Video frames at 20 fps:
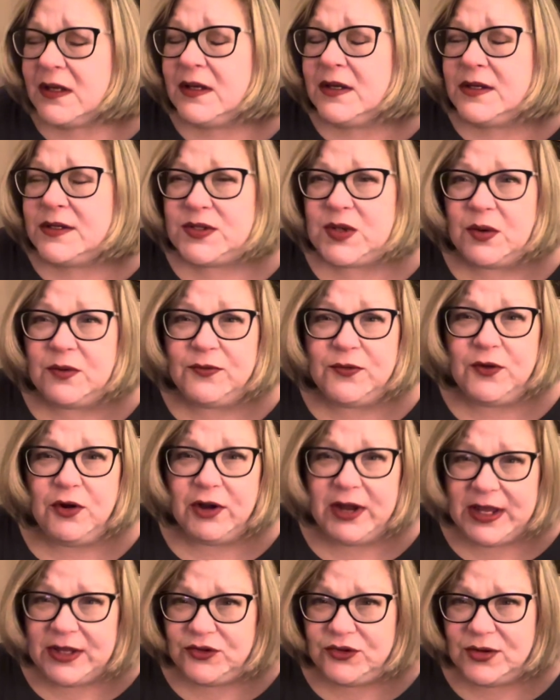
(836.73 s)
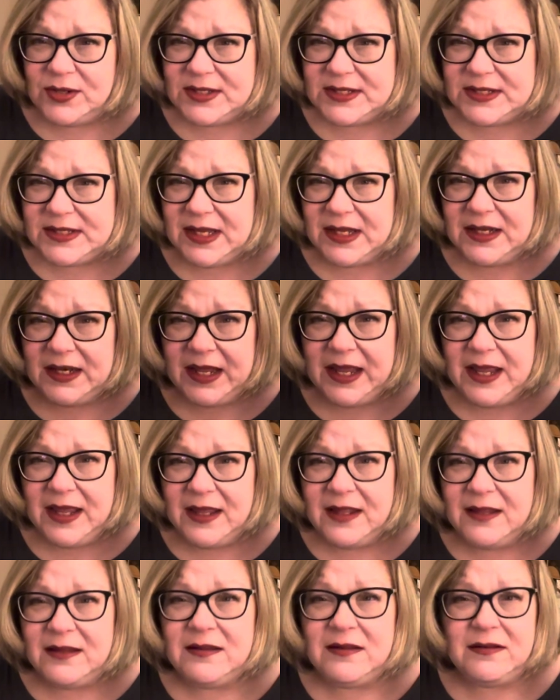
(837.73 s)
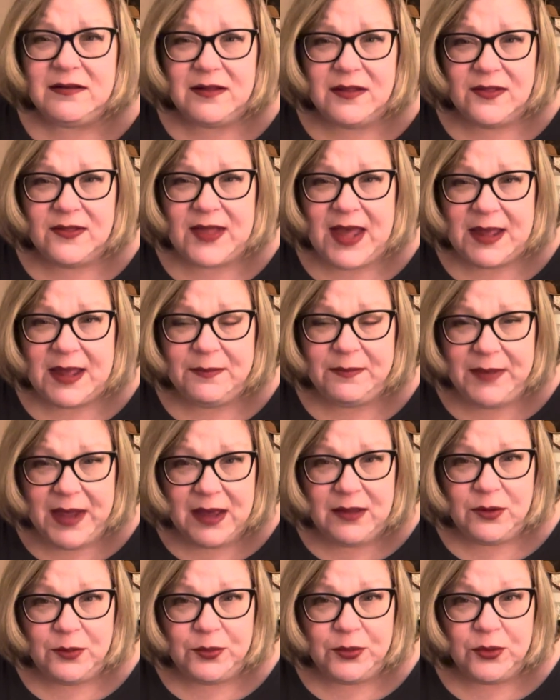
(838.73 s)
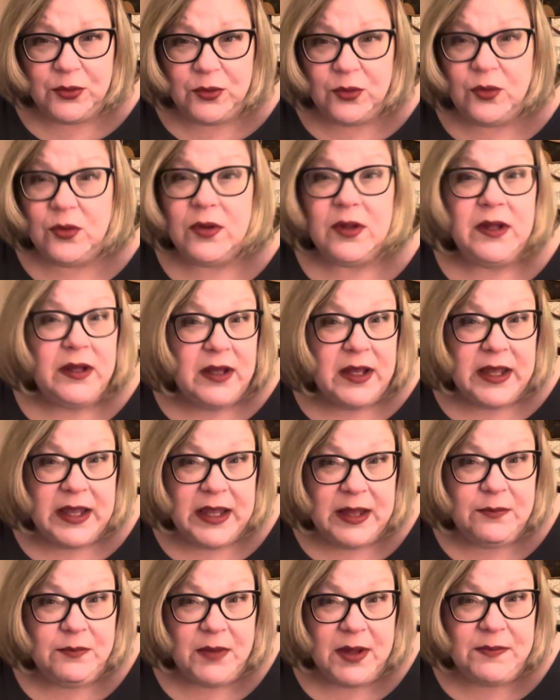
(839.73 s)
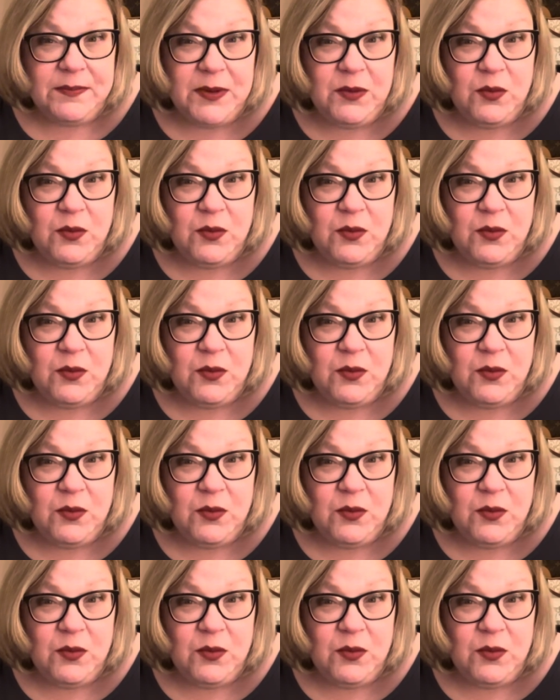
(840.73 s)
So if you're interested in that Malibu, it might be